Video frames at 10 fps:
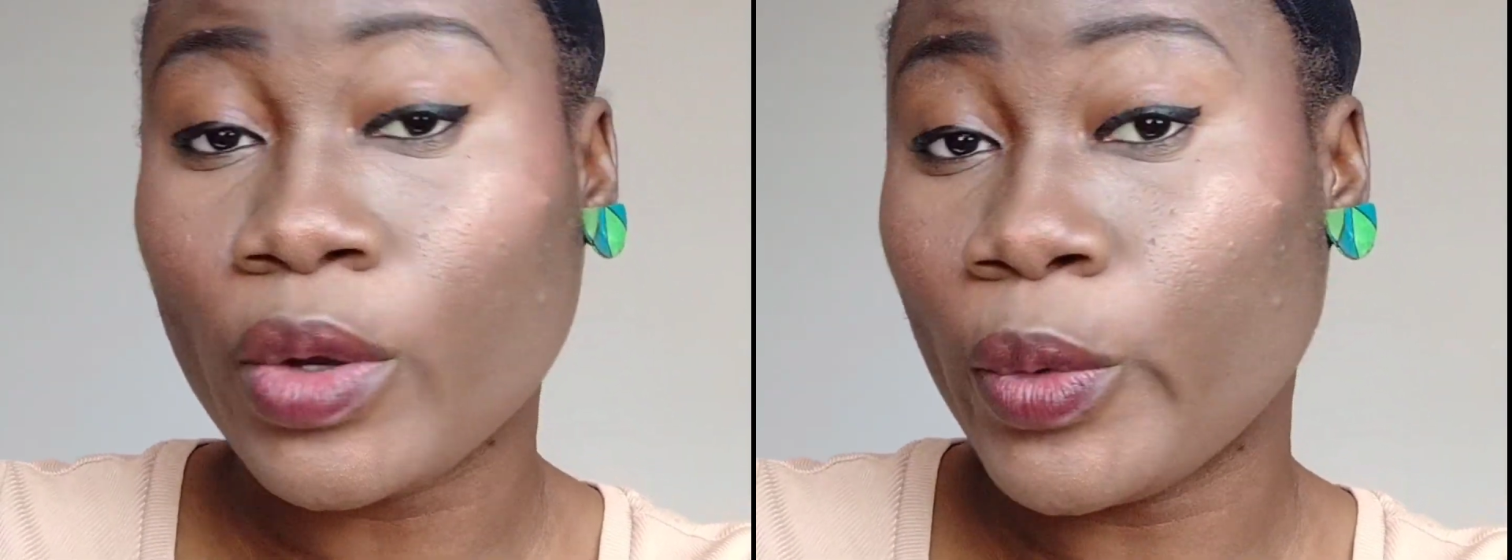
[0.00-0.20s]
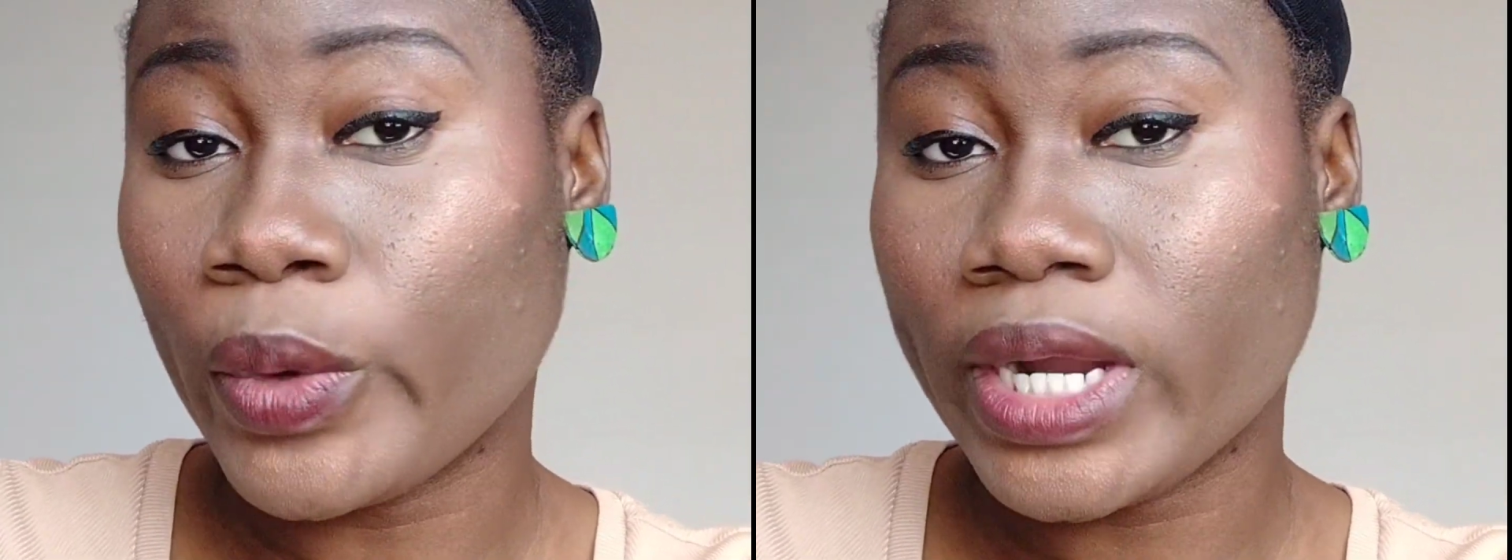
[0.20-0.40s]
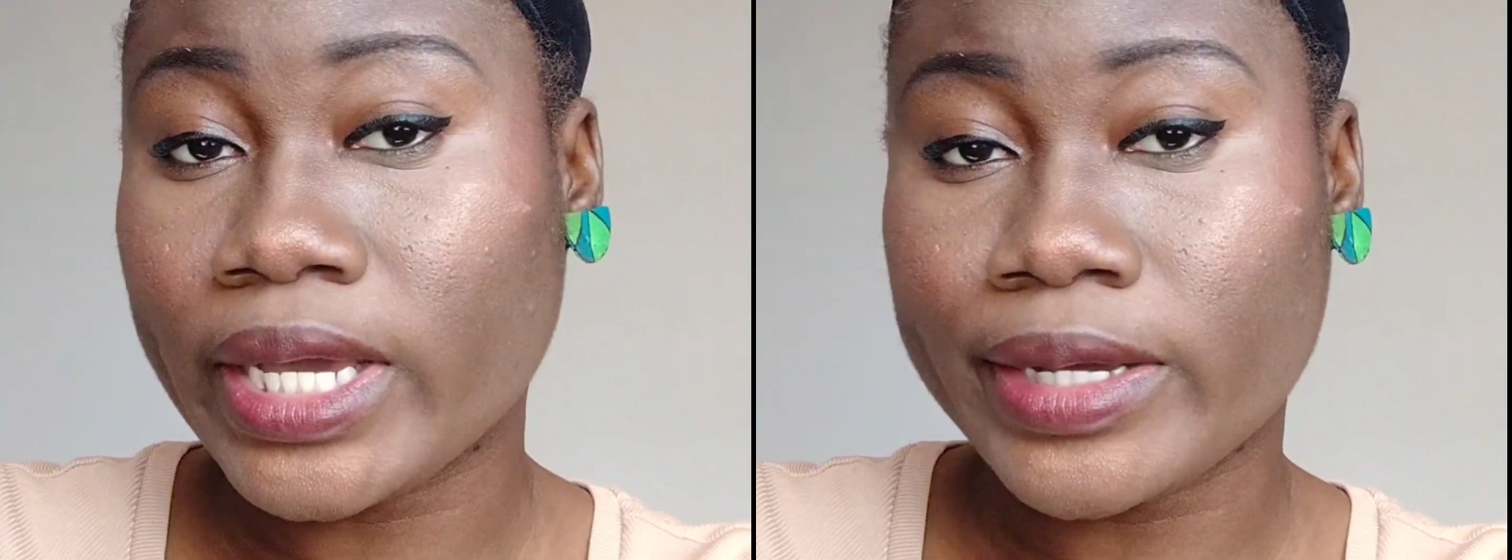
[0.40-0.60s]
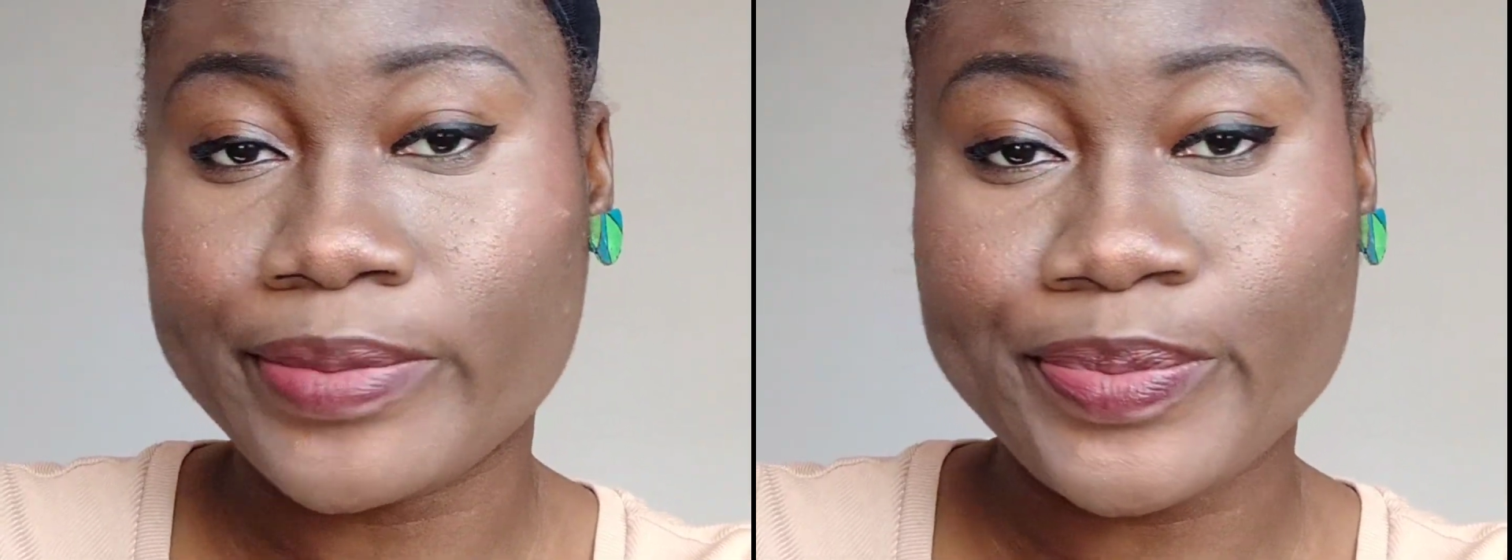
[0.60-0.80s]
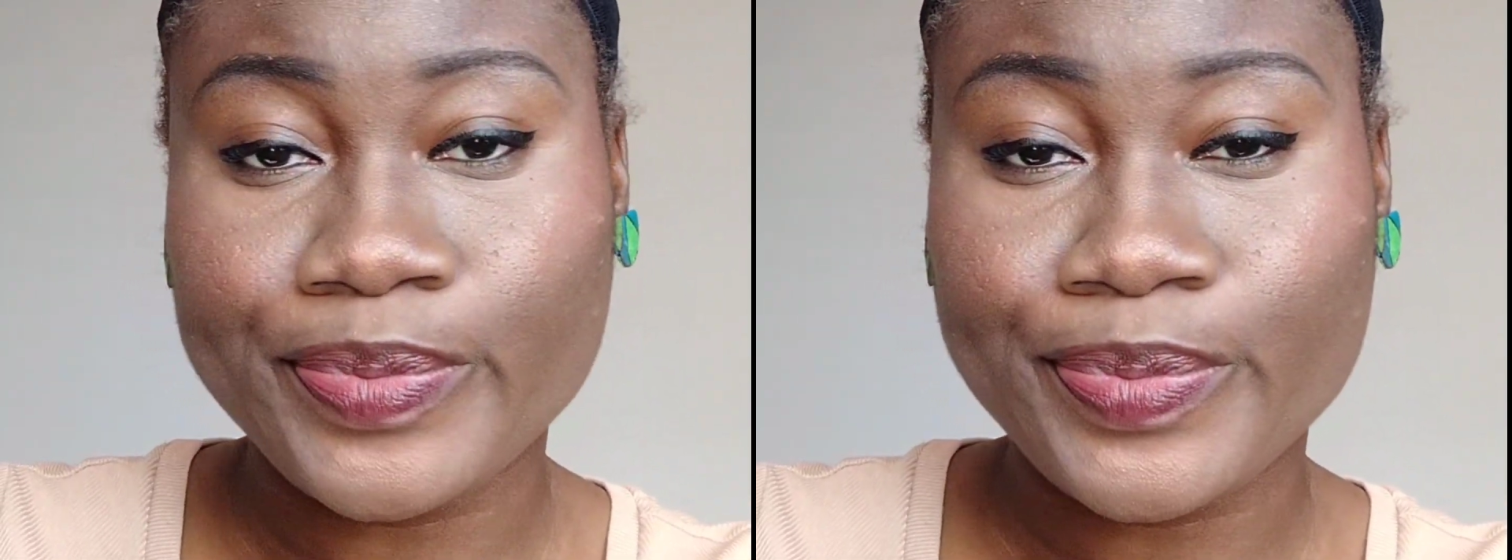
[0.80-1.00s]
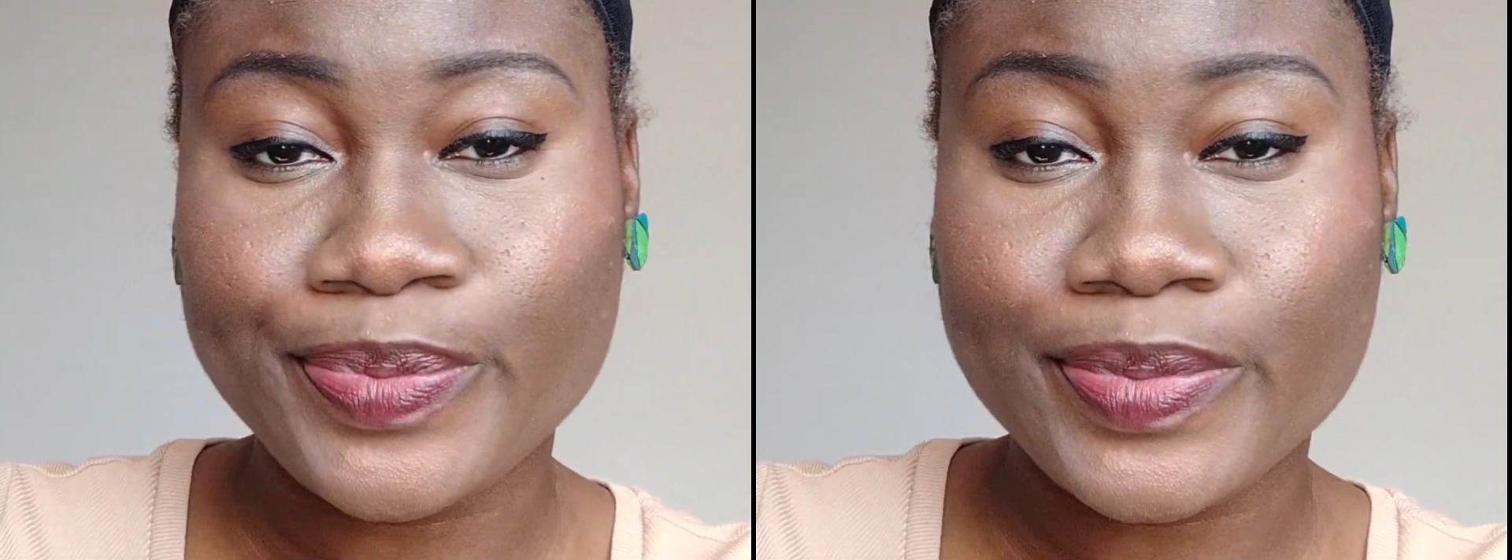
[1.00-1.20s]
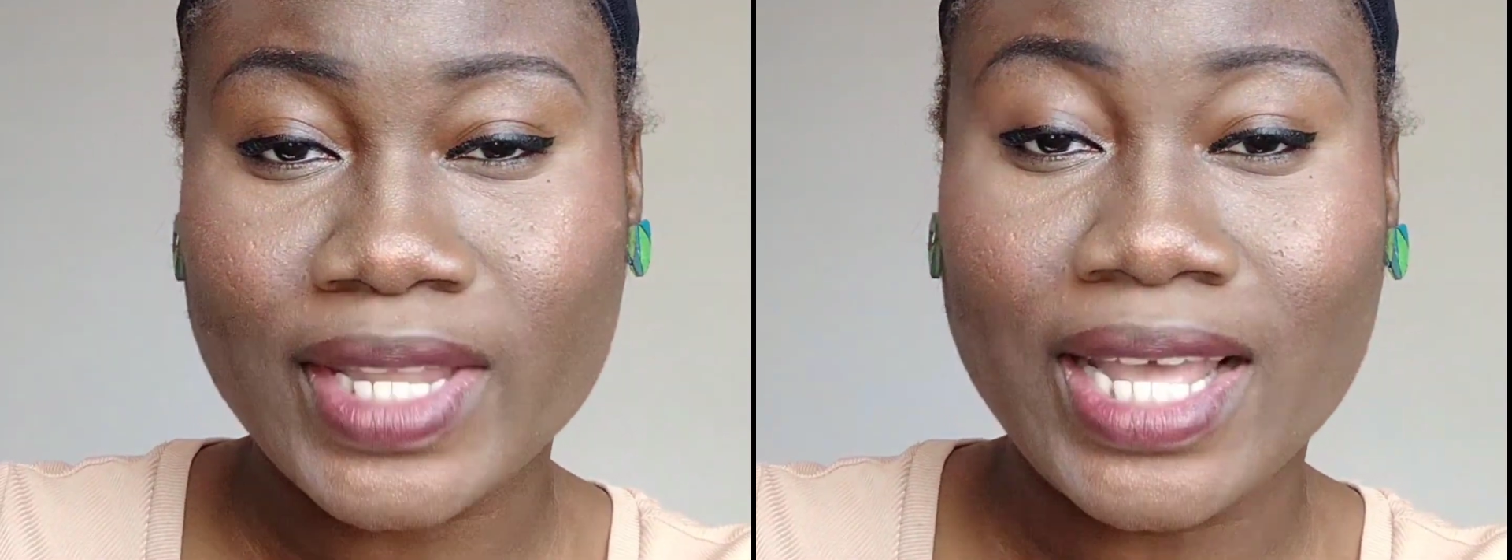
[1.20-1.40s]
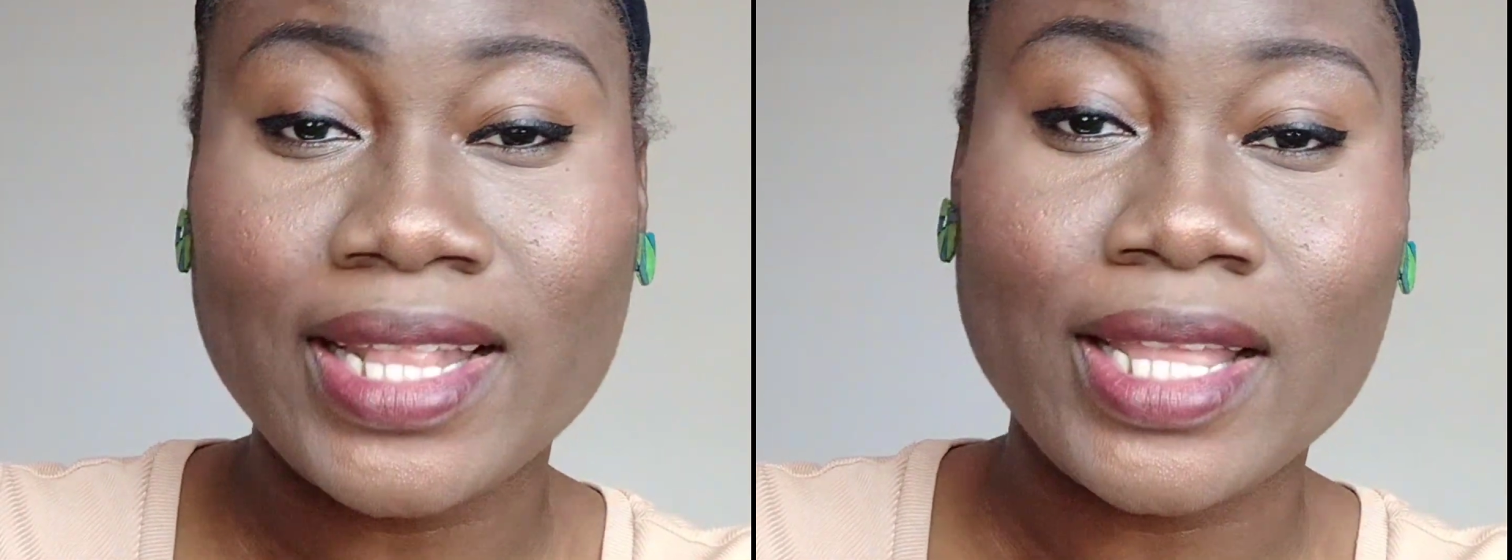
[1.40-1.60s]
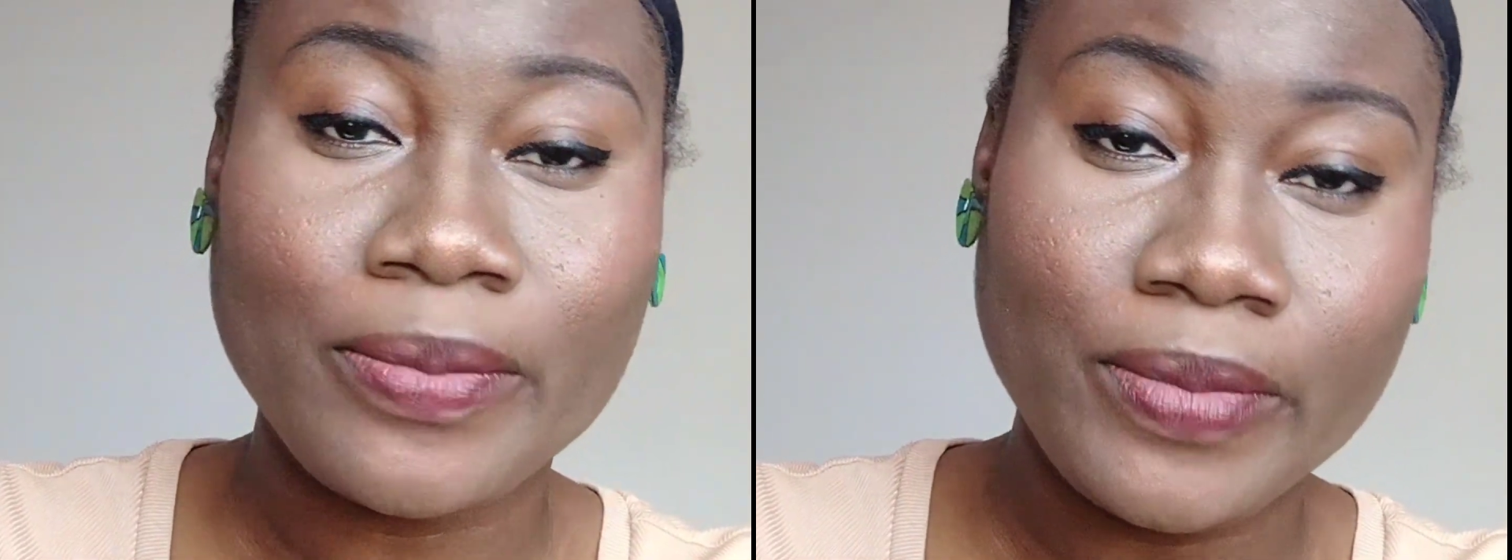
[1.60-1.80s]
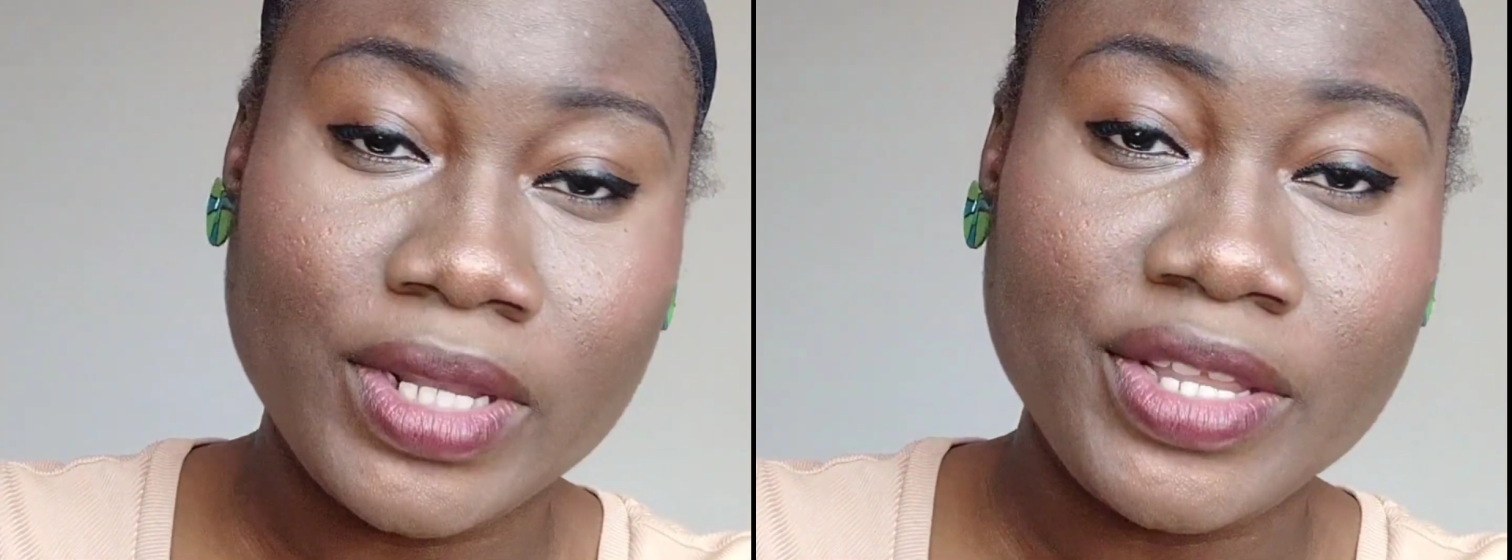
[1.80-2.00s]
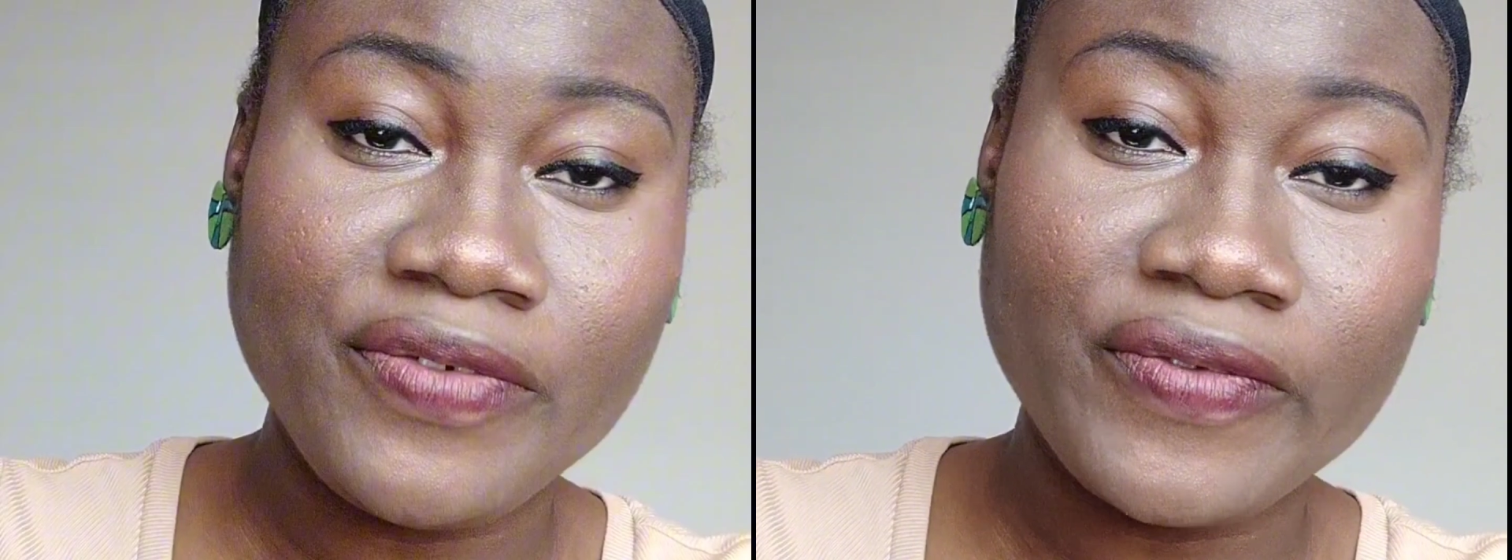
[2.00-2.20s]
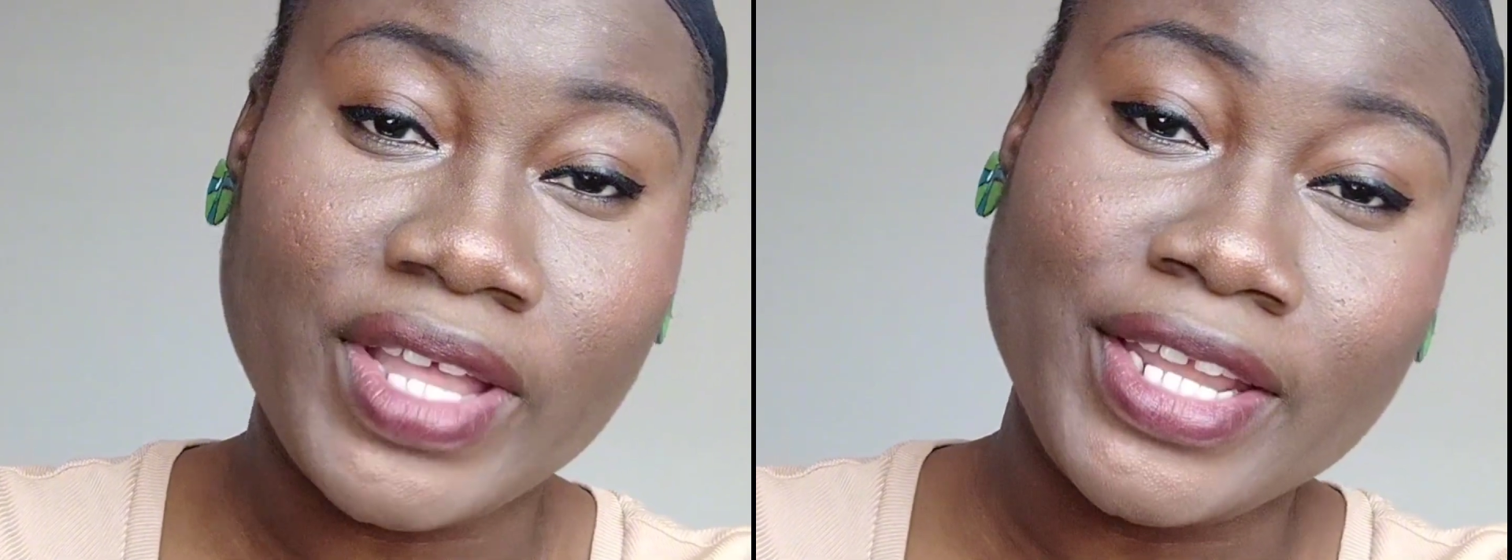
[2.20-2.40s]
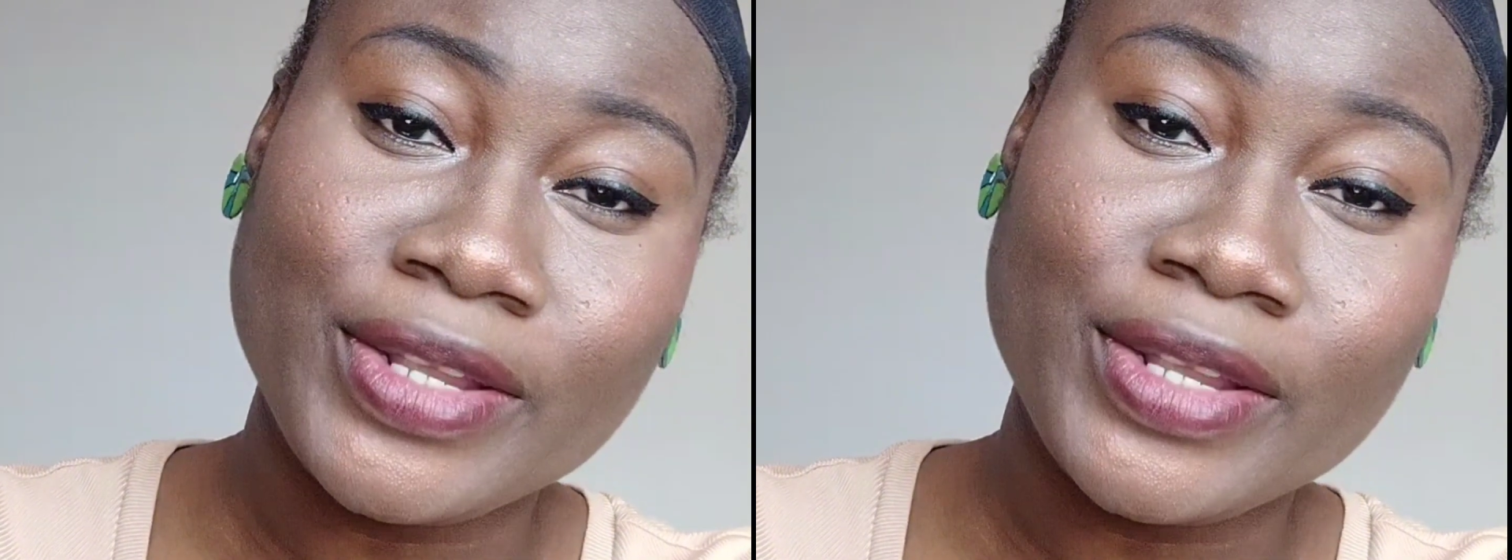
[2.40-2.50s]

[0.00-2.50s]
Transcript: Work and then believe that